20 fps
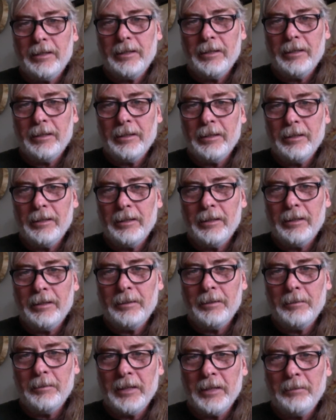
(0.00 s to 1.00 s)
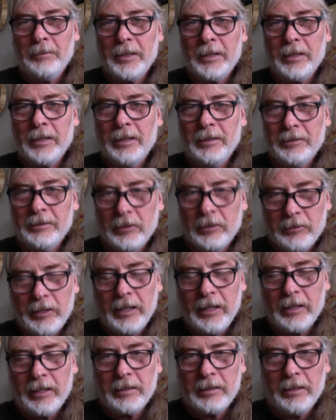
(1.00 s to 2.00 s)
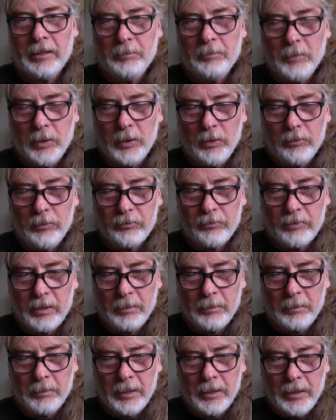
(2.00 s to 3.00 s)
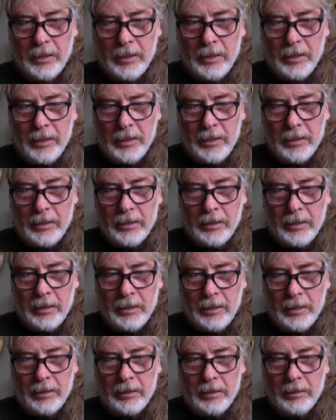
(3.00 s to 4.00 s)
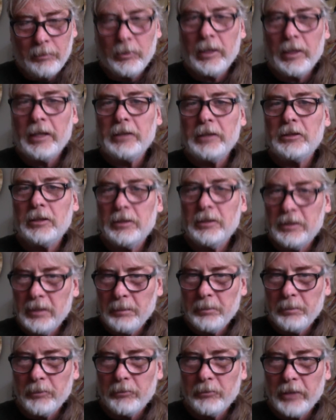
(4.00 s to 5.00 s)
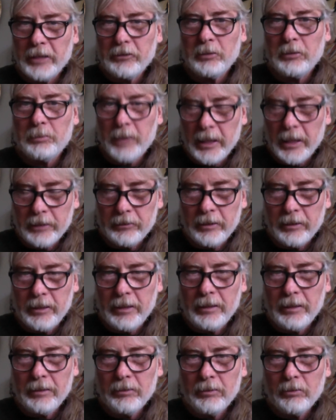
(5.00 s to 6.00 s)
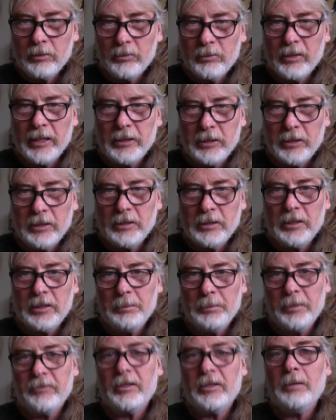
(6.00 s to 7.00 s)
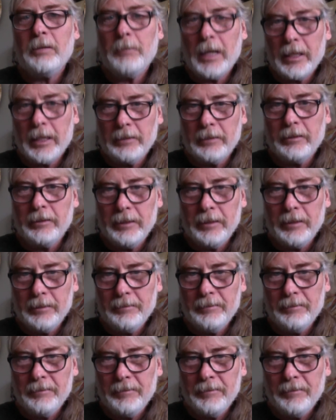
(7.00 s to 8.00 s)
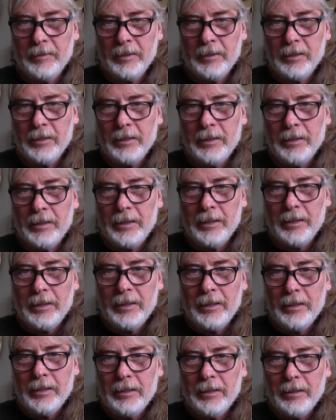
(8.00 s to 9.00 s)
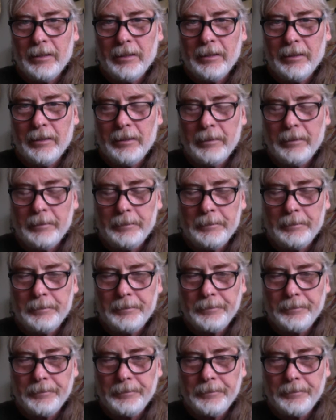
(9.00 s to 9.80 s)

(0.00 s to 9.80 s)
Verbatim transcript: Uh, it becomes, I say, it, it moves from uh, a relationship of reciprocity to a relationship of commodity. Um,